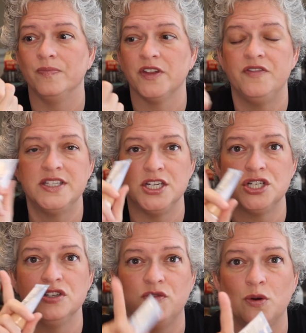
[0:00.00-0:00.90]

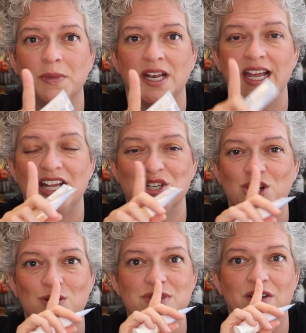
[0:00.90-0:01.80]
Physicians Formula in
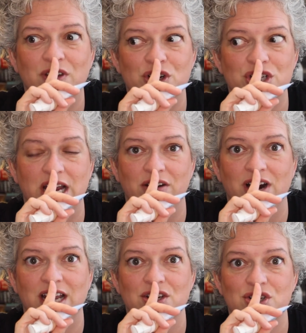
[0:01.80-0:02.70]
terms of their shade
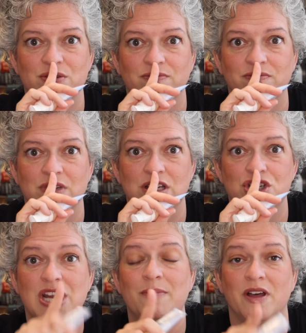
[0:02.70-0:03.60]
range.
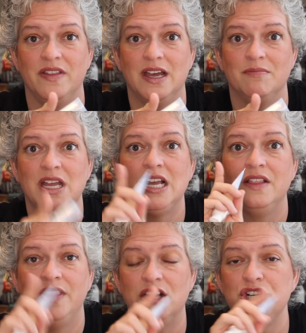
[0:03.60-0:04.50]
Shame on them.
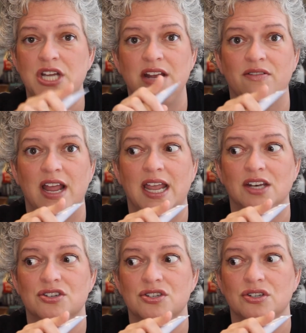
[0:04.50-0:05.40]
Their shade
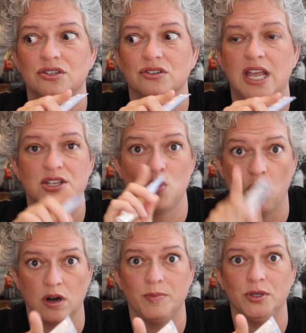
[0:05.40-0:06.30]
range is
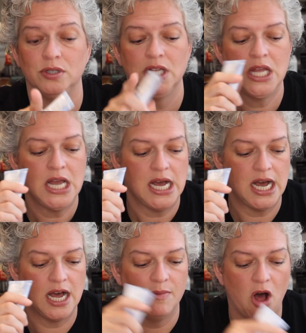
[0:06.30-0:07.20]
horrible.
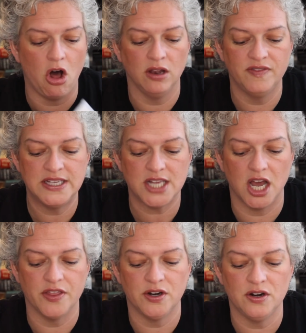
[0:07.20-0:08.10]
All of these
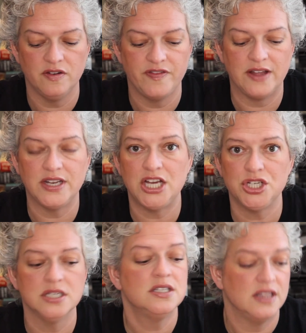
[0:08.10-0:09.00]
other
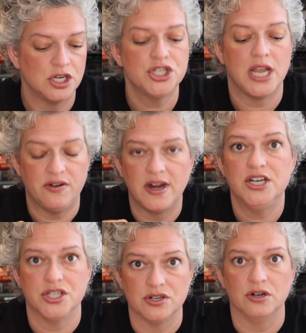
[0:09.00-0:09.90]
foundations, their shade
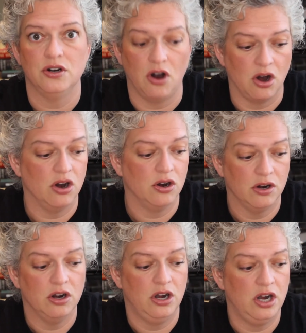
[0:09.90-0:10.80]
ranges are
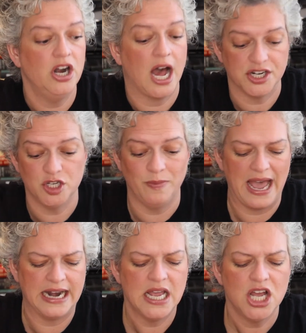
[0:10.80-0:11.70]
not too
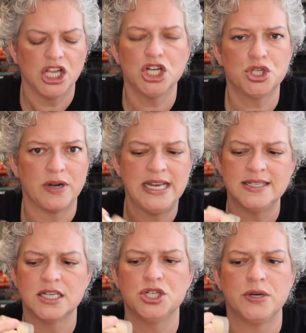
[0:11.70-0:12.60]
bad.
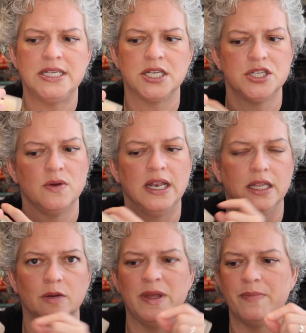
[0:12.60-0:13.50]
Catrice could do a
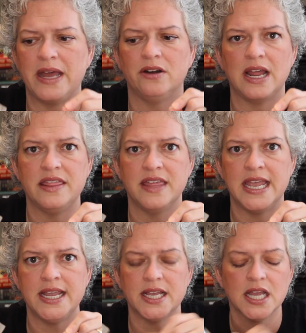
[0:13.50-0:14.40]
little bit better, I
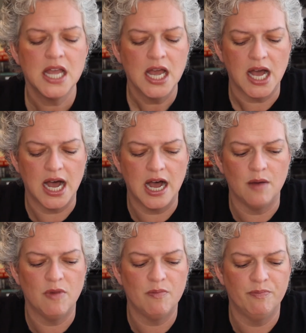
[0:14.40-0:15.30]
think.
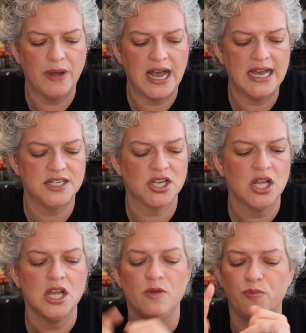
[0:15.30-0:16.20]
But
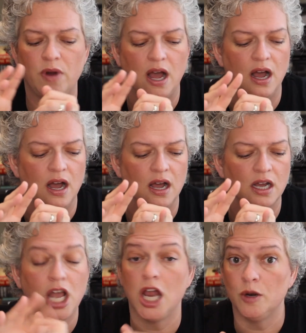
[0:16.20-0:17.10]

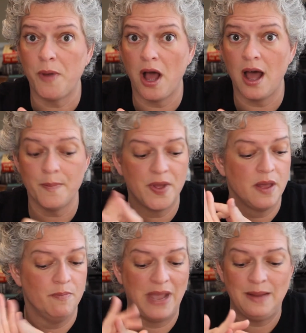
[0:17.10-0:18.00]
Colorpop,
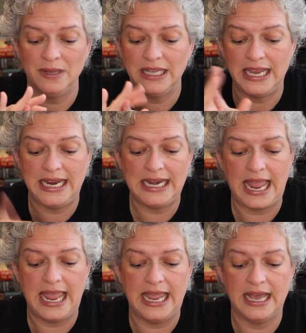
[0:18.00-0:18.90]
Maybelline
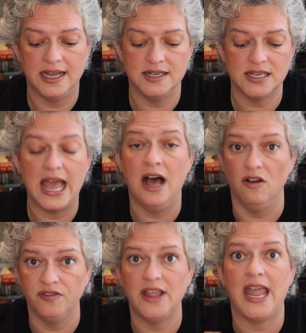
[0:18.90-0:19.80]
and
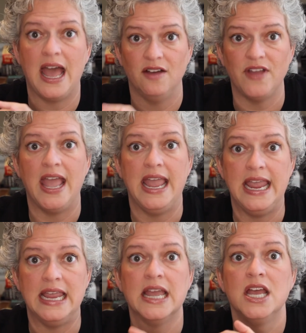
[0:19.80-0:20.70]
e.l.f. They have
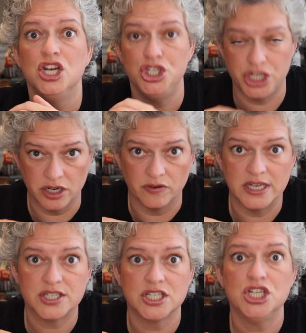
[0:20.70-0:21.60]
a
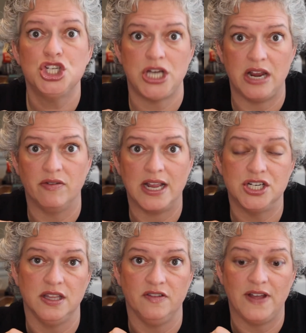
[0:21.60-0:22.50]
generous shade range
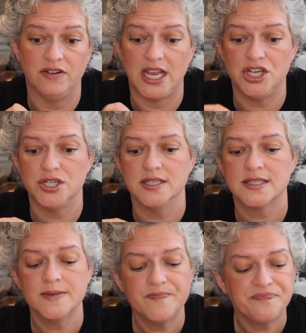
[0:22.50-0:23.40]
in their foundations.